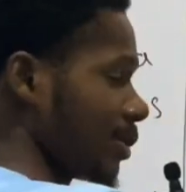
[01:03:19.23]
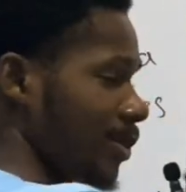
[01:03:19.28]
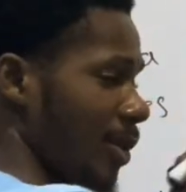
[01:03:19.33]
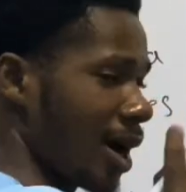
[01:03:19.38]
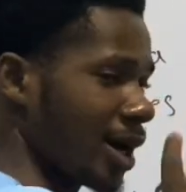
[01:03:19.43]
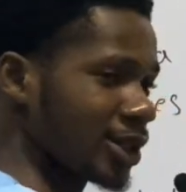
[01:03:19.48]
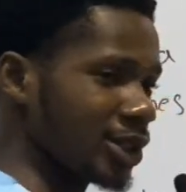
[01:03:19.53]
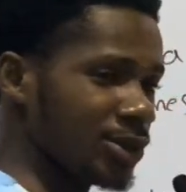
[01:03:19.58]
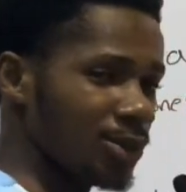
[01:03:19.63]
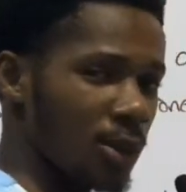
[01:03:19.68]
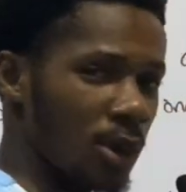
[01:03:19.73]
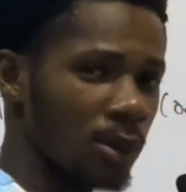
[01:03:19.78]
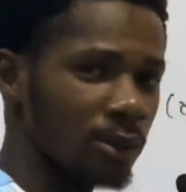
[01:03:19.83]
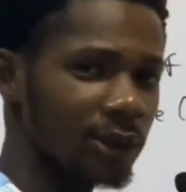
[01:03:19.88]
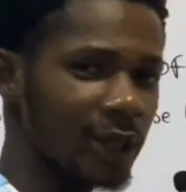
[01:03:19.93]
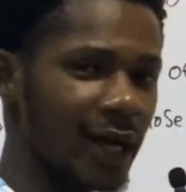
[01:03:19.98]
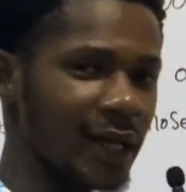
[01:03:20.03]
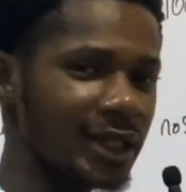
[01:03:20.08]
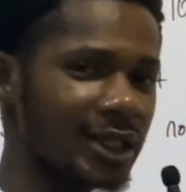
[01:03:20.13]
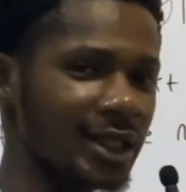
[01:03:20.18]
maximum,
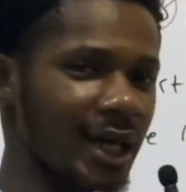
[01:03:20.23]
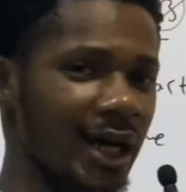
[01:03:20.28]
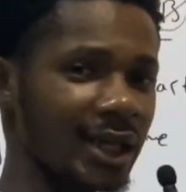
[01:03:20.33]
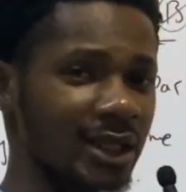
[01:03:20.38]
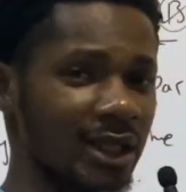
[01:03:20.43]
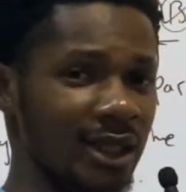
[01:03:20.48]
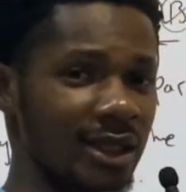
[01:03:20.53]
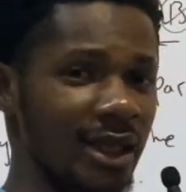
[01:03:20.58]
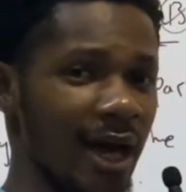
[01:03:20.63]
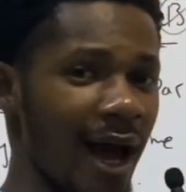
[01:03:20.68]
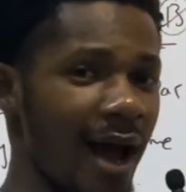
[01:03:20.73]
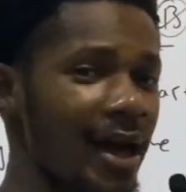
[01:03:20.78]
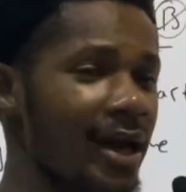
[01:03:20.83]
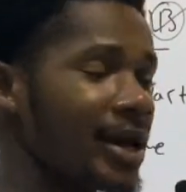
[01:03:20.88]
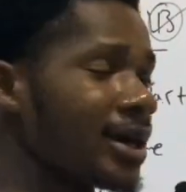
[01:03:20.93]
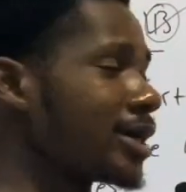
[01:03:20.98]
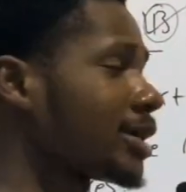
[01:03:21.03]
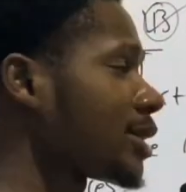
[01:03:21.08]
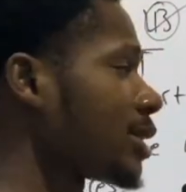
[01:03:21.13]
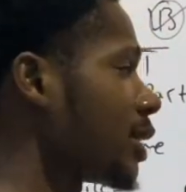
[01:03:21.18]
that is at its
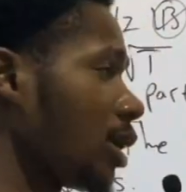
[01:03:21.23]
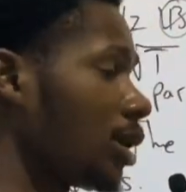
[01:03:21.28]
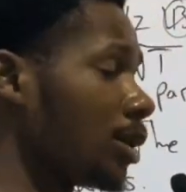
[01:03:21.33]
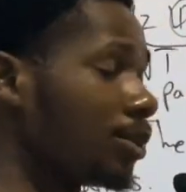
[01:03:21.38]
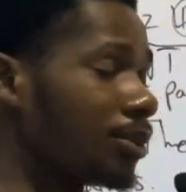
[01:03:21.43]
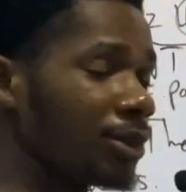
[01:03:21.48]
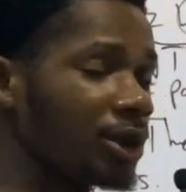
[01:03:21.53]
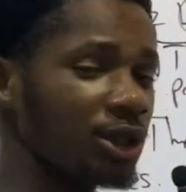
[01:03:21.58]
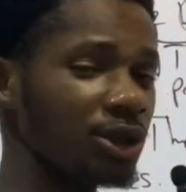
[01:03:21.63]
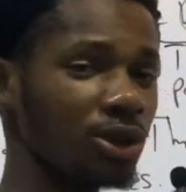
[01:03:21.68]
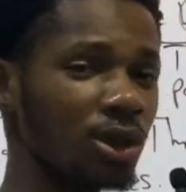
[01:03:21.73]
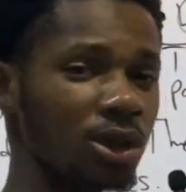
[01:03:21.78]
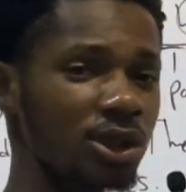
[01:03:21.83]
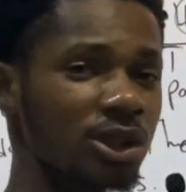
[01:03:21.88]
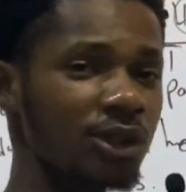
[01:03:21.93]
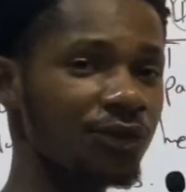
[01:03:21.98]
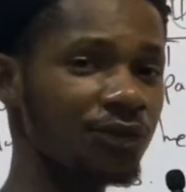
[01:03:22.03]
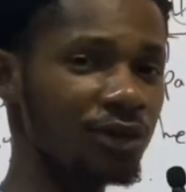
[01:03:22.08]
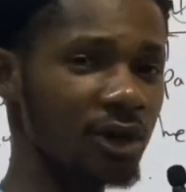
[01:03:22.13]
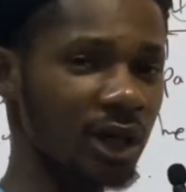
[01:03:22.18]
highest.
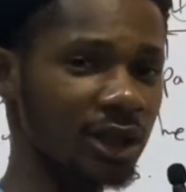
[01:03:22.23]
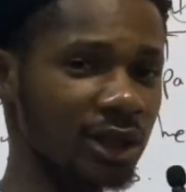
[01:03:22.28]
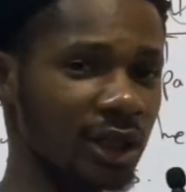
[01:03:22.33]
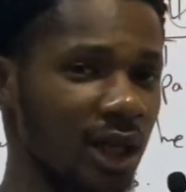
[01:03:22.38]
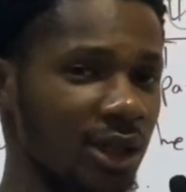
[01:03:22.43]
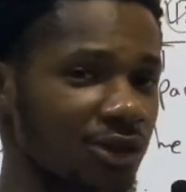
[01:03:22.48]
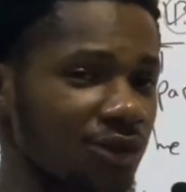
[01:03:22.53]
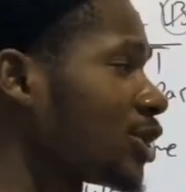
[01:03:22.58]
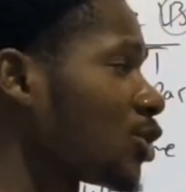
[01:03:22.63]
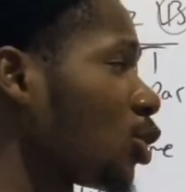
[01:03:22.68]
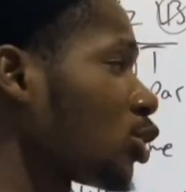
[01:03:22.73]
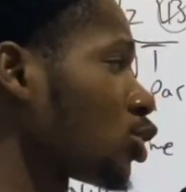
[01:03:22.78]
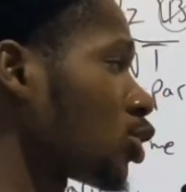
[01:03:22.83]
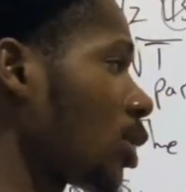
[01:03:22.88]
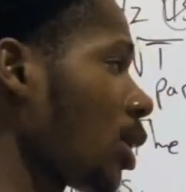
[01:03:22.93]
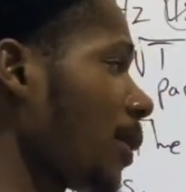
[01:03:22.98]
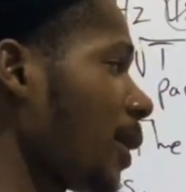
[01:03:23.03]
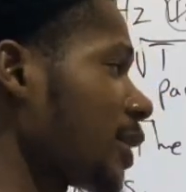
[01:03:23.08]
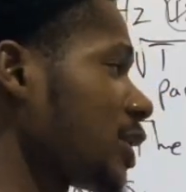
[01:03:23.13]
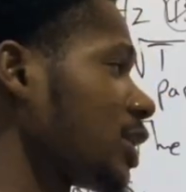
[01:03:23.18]
Inductive reactance equals to
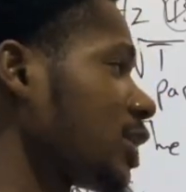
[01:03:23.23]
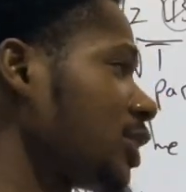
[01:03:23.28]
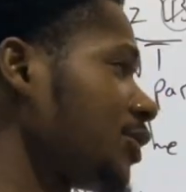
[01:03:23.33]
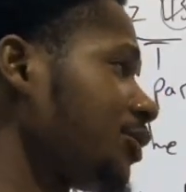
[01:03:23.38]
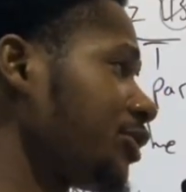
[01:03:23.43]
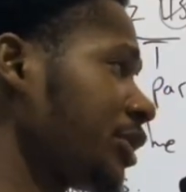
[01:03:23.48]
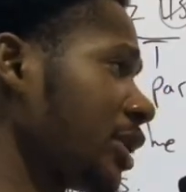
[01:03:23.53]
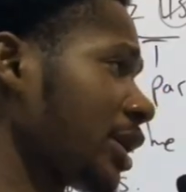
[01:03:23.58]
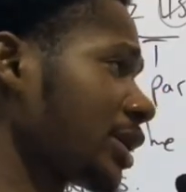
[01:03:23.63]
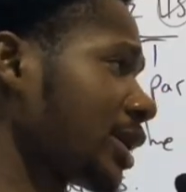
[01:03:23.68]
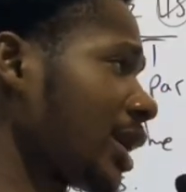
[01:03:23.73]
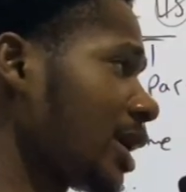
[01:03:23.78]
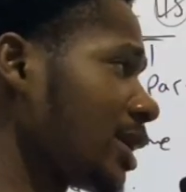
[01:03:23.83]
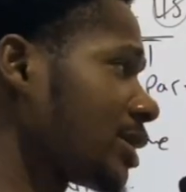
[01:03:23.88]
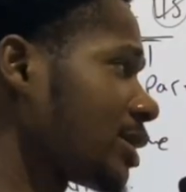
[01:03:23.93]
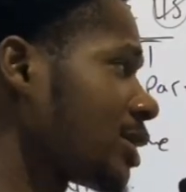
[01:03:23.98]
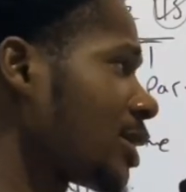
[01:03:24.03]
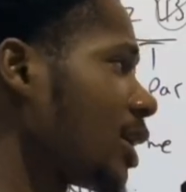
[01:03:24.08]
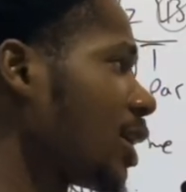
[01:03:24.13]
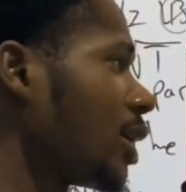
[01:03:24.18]
capacitive
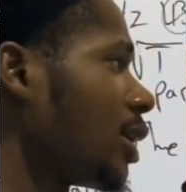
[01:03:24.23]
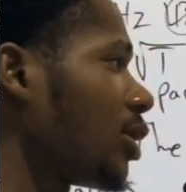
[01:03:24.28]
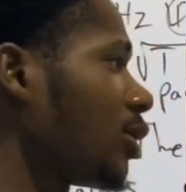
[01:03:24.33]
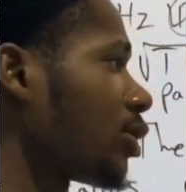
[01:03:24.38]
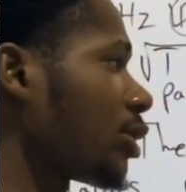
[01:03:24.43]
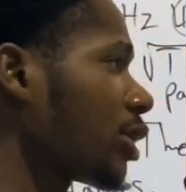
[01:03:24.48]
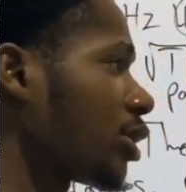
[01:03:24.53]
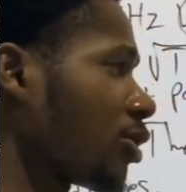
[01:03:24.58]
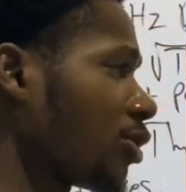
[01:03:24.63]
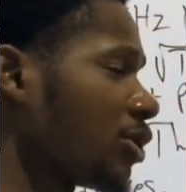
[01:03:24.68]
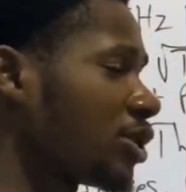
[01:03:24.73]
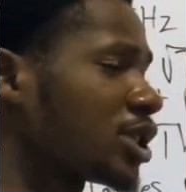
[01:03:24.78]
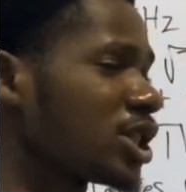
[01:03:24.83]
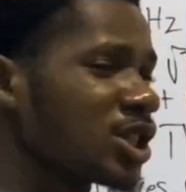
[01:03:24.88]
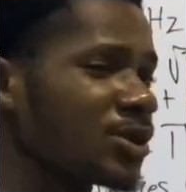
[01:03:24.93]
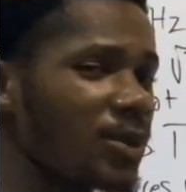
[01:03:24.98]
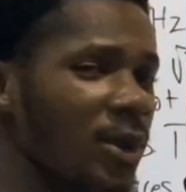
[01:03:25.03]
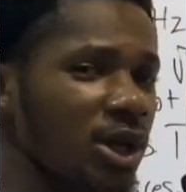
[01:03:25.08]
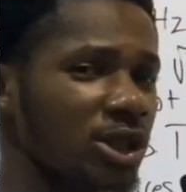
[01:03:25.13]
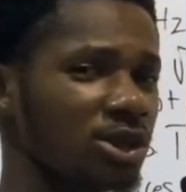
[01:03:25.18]
reactance. Okay, current is
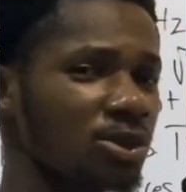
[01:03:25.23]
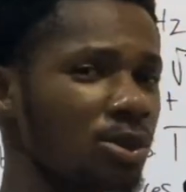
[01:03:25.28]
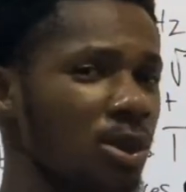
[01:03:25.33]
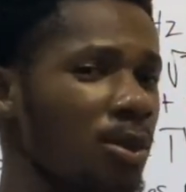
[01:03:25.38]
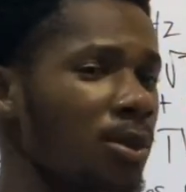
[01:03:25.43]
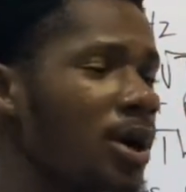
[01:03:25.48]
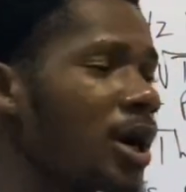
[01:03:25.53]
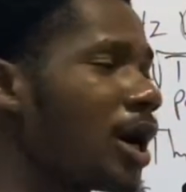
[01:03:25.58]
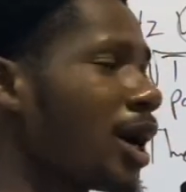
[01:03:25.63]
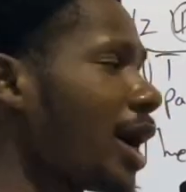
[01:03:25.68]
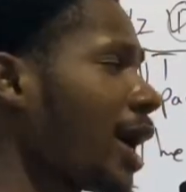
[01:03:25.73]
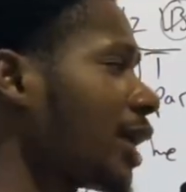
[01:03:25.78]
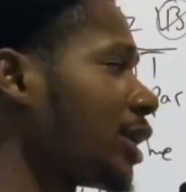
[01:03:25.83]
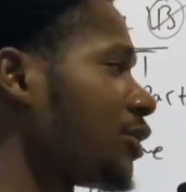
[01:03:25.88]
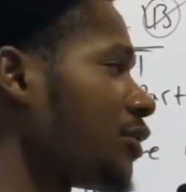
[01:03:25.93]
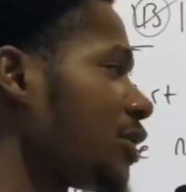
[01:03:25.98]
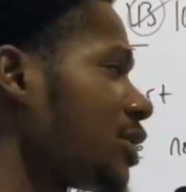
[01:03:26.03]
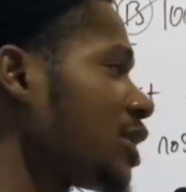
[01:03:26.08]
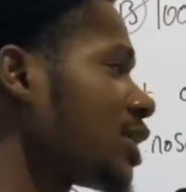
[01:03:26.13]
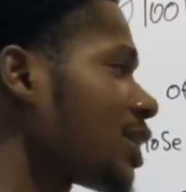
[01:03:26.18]
maximum and the
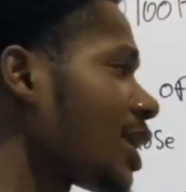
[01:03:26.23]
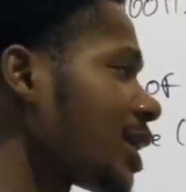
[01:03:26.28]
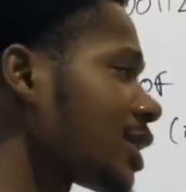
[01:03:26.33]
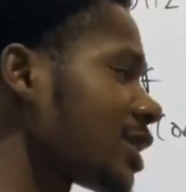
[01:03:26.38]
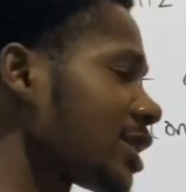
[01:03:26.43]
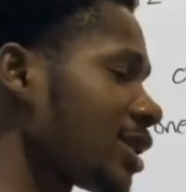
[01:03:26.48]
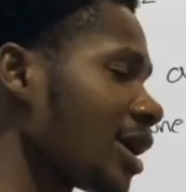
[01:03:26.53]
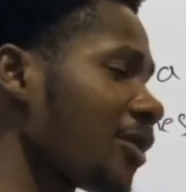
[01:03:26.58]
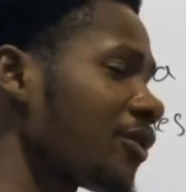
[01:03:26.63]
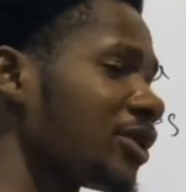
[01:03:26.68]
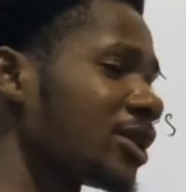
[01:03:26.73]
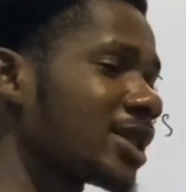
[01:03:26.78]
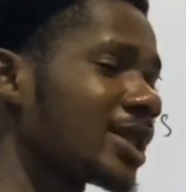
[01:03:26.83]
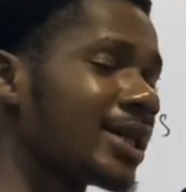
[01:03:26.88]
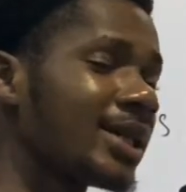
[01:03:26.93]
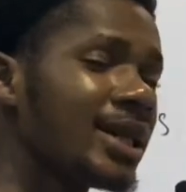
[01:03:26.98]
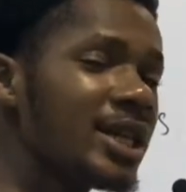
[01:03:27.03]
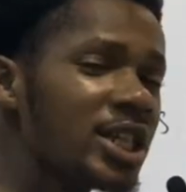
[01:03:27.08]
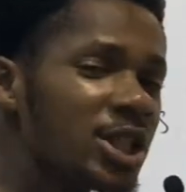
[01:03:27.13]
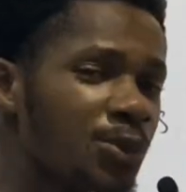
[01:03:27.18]
resistance is having its
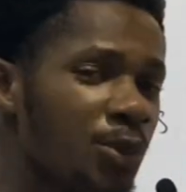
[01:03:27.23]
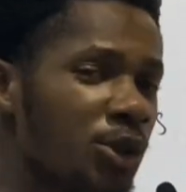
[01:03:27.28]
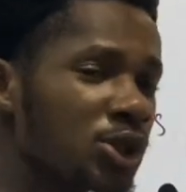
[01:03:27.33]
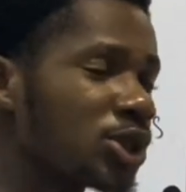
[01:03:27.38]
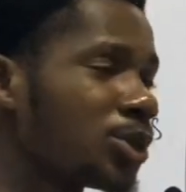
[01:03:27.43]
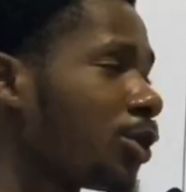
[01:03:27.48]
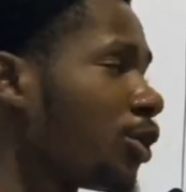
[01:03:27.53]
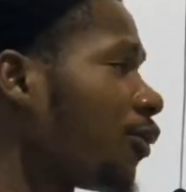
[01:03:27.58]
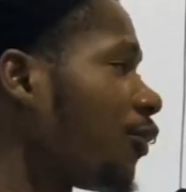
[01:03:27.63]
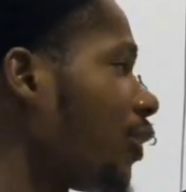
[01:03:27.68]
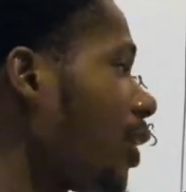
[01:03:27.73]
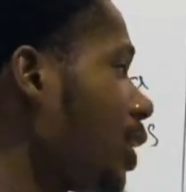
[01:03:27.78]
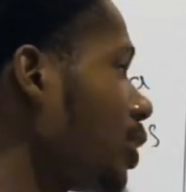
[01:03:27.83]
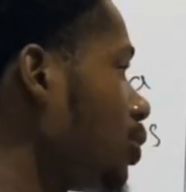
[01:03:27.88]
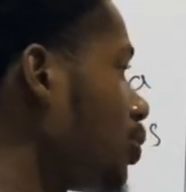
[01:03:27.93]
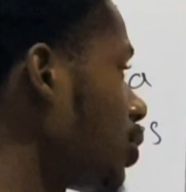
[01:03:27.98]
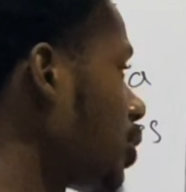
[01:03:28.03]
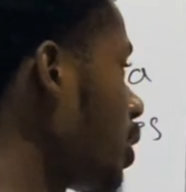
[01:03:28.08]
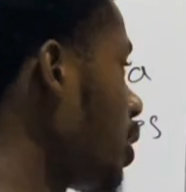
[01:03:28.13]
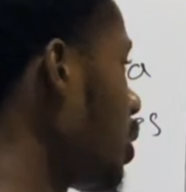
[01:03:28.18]
least possible value.
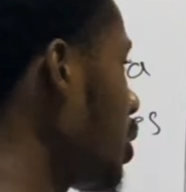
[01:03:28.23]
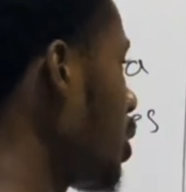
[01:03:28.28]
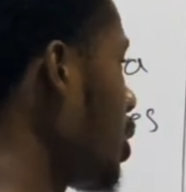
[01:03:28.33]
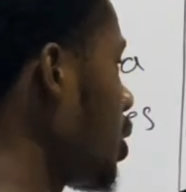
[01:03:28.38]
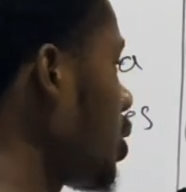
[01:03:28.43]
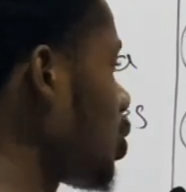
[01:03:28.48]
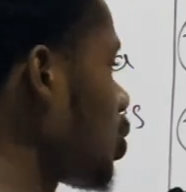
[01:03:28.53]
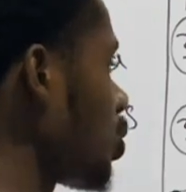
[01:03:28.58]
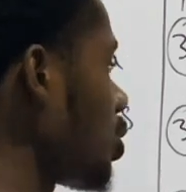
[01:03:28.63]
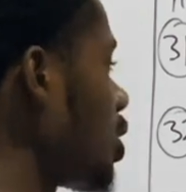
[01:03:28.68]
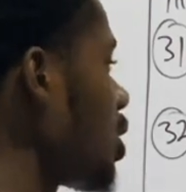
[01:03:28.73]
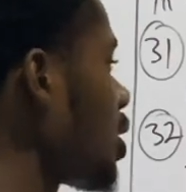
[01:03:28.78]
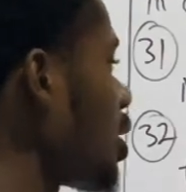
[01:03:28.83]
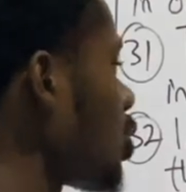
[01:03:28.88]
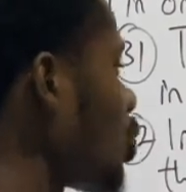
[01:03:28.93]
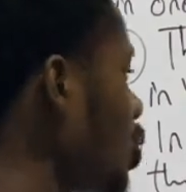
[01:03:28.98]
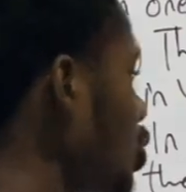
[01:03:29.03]
Okay, so in this case we're